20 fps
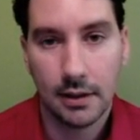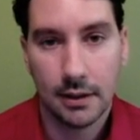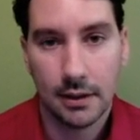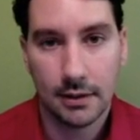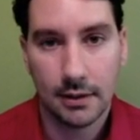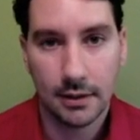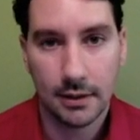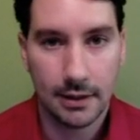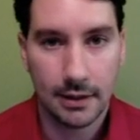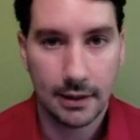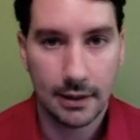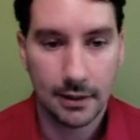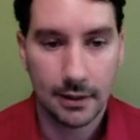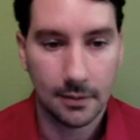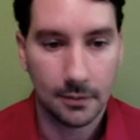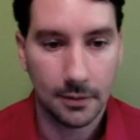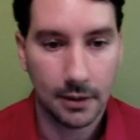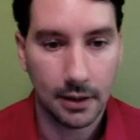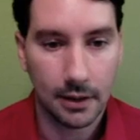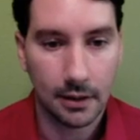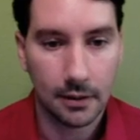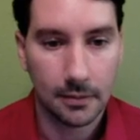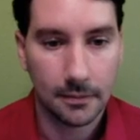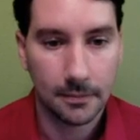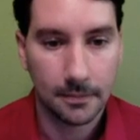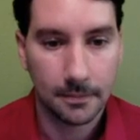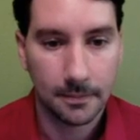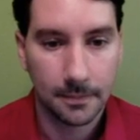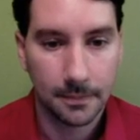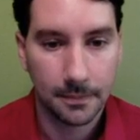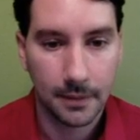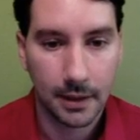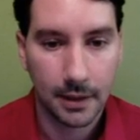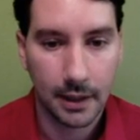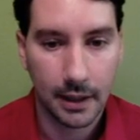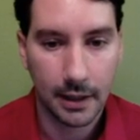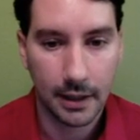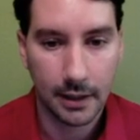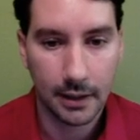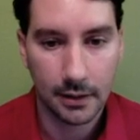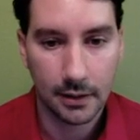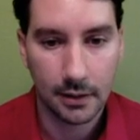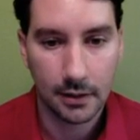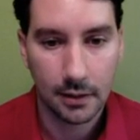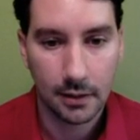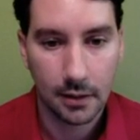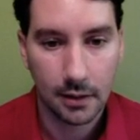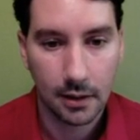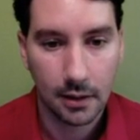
it's the exact same thing. And